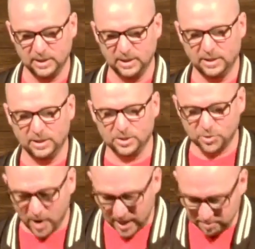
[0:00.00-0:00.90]
You're
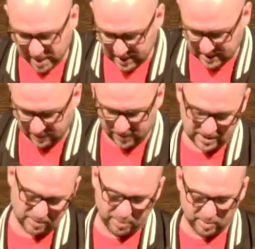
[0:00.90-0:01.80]
trying to make a
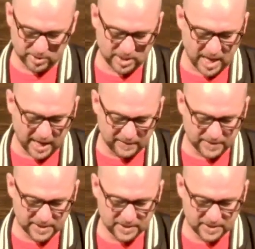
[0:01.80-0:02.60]
difference in people's lives.